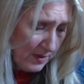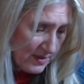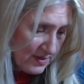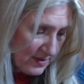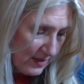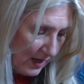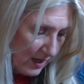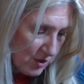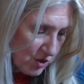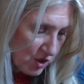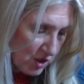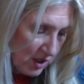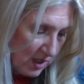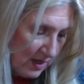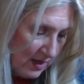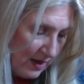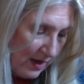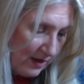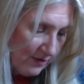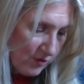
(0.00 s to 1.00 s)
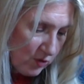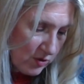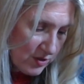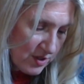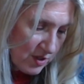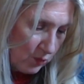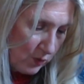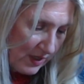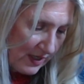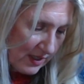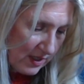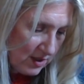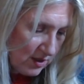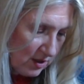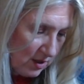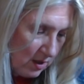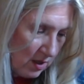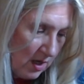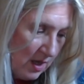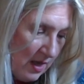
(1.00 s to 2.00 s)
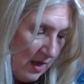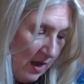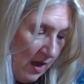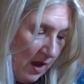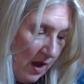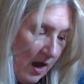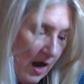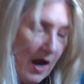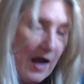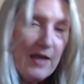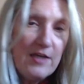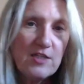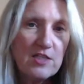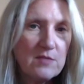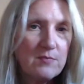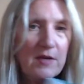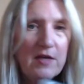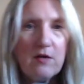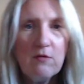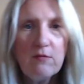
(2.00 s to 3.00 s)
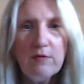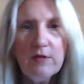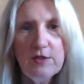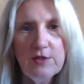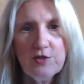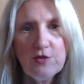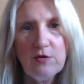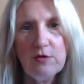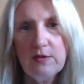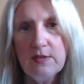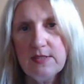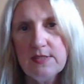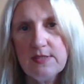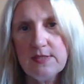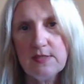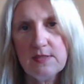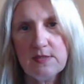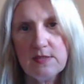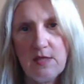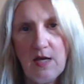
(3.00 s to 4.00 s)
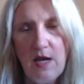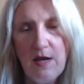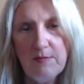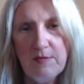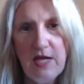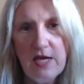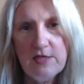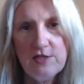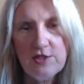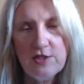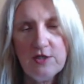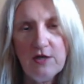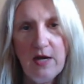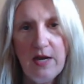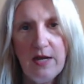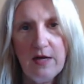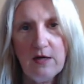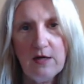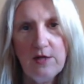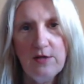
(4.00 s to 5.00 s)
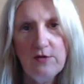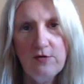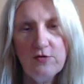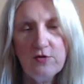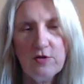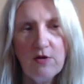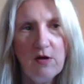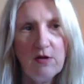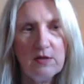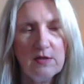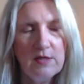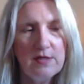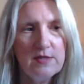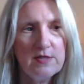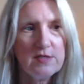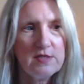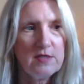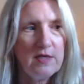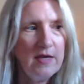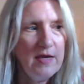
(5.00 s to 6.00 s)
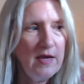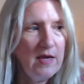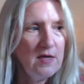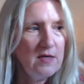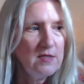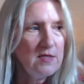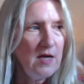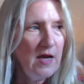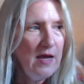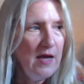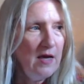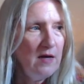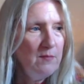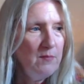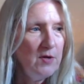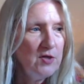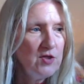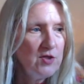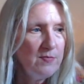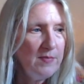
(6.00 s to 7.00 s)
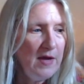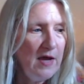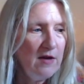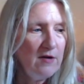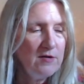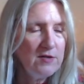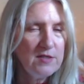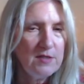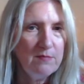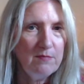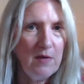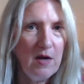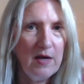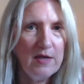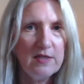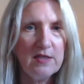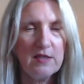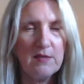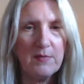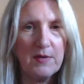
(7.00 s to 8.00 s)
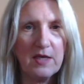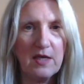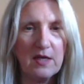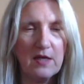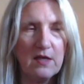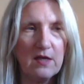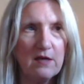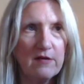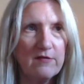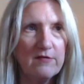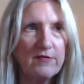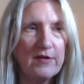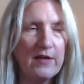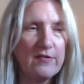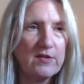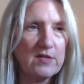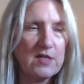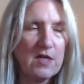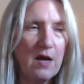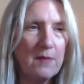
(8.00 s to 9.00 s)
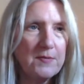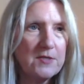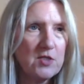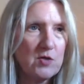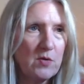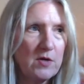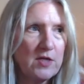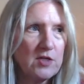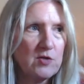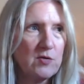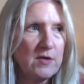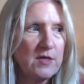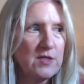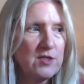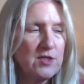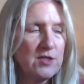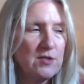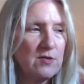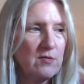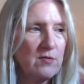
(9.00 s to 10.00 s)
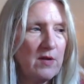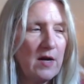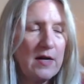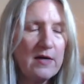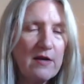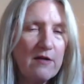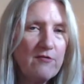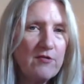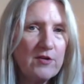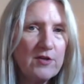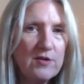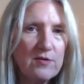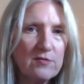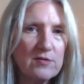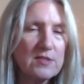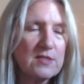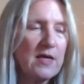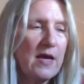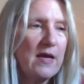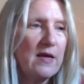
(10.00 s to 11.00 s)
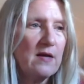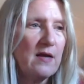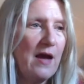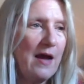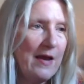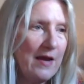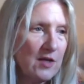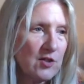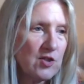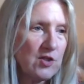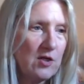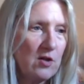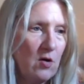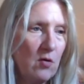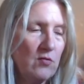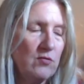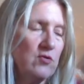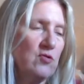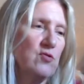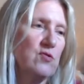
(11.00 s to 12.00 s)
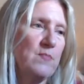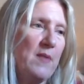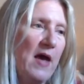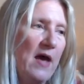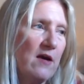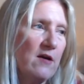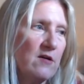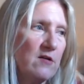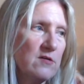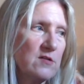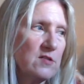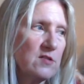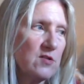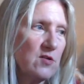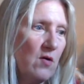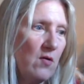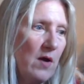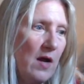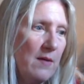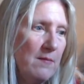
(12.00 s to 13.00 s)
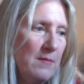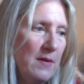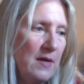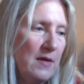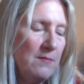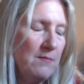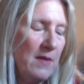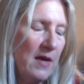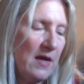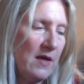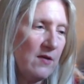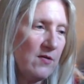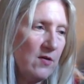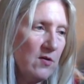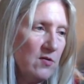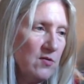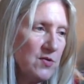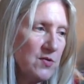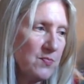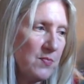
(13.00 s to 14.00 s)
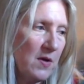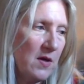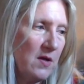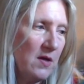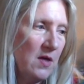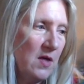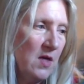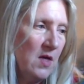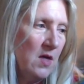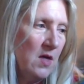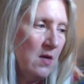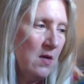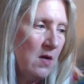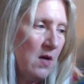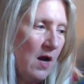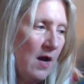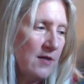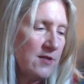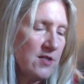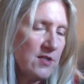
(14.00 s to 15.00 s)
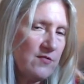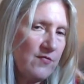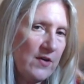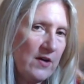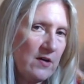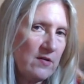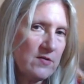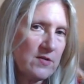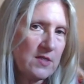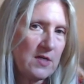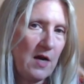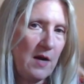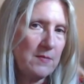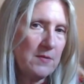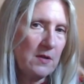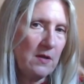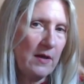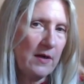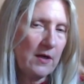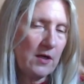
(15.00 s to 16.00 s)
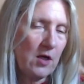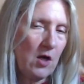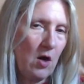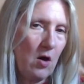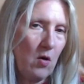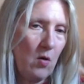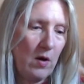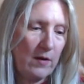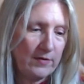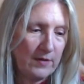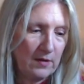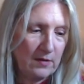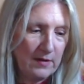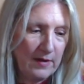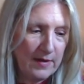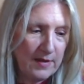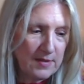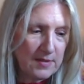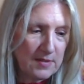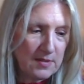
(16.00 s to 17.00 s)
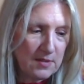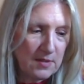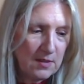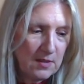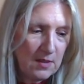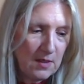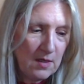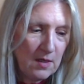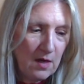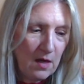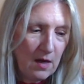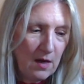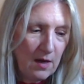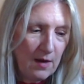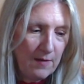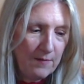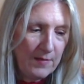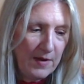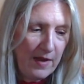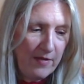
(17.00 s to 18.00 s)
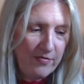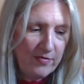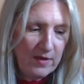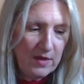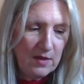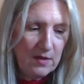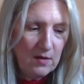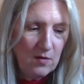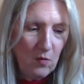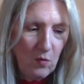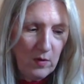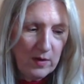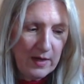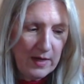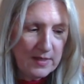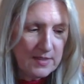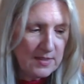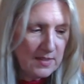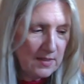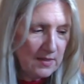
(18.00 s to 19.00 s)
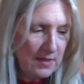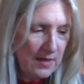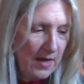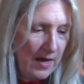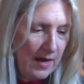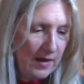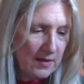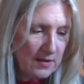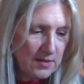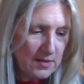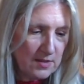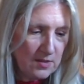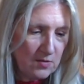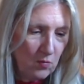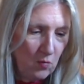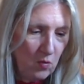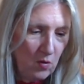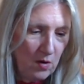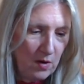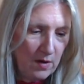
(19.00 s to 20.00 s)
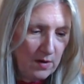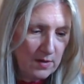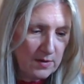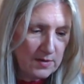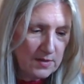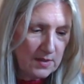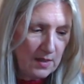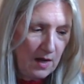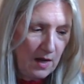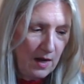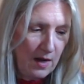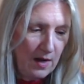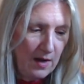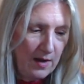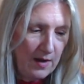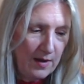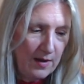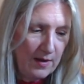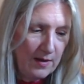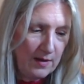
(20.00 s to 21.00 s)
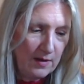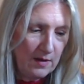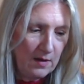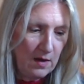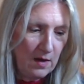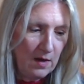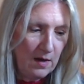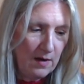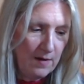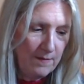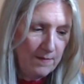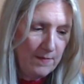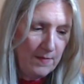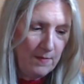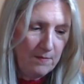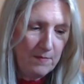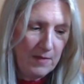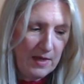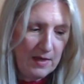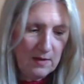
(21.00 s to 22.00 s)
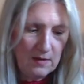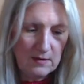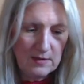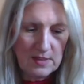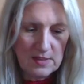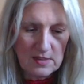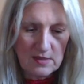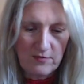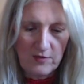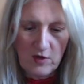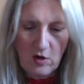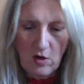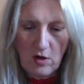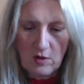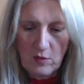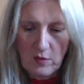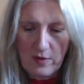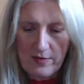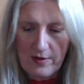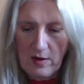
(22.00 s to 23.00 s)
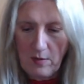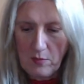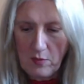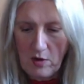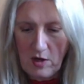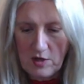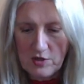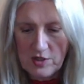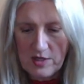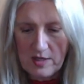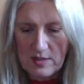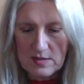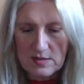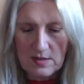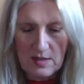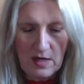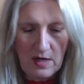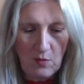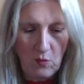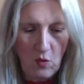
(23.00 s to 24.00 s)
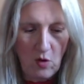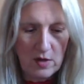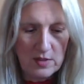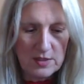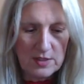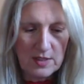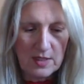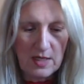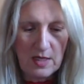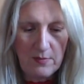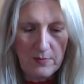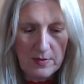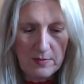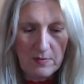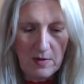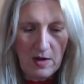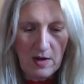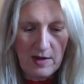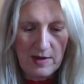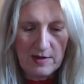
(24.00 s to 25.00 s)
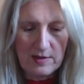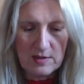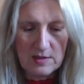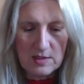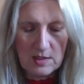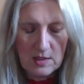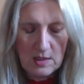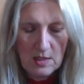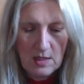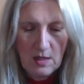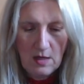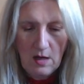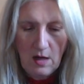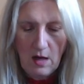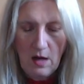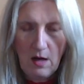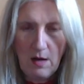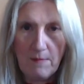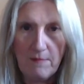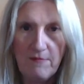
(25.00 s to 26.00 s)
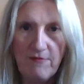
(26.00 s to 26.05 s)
stash. And of course the Weekender. I just made a really short list this time. Last year I had a huge long list and I had a bunch of patterns in mind at the beginning of, at the top of 2022 that I never used and I actually own those patterns so I may make those but I just figured it was time to let it go on the list. Um, and then what I did next was I um, made a list of yarn without projects that I want to keep in mind um,